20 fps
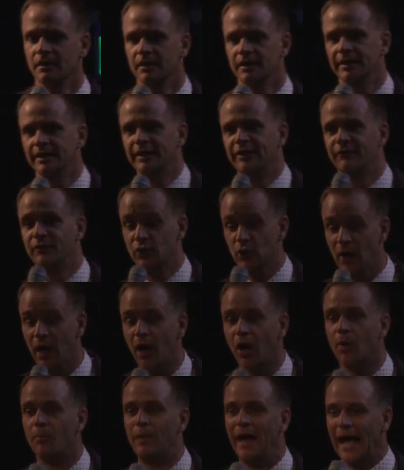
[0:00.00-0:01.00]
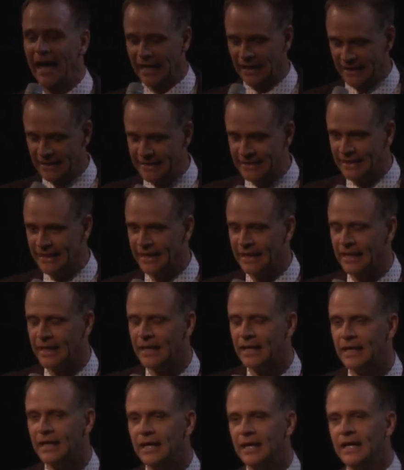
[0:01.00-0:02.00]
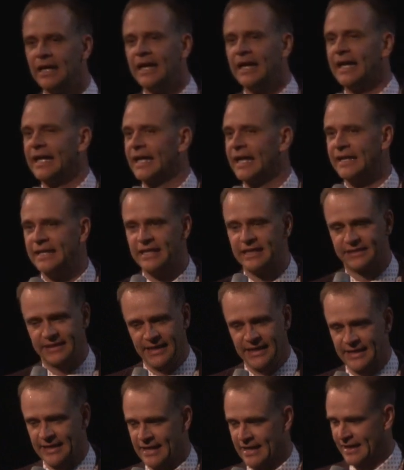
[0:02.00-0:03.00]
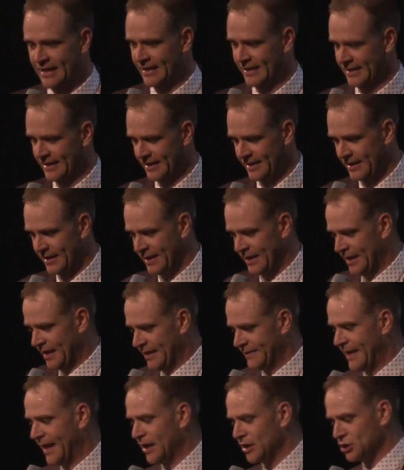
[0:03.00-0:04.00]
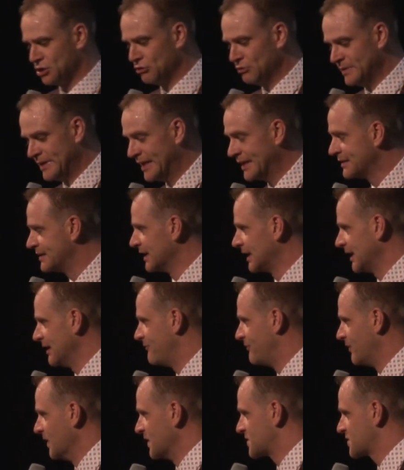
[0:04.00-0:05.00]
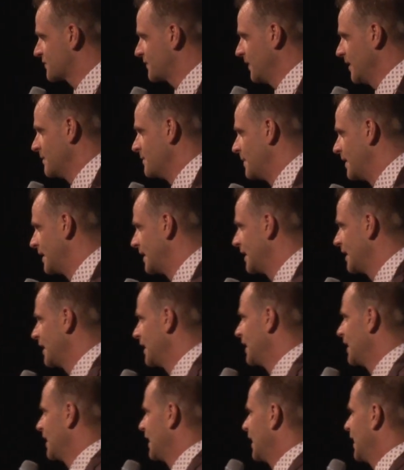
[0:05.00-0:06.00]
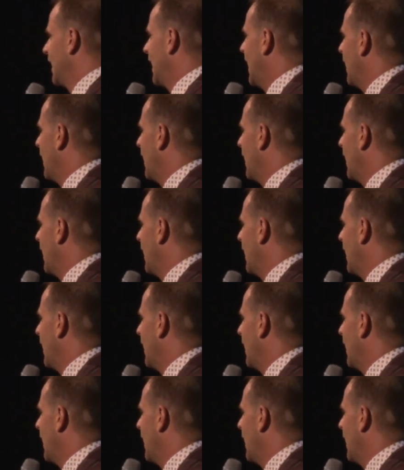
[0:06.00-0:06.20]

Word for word: If you are battling anything that you need deliverance from, I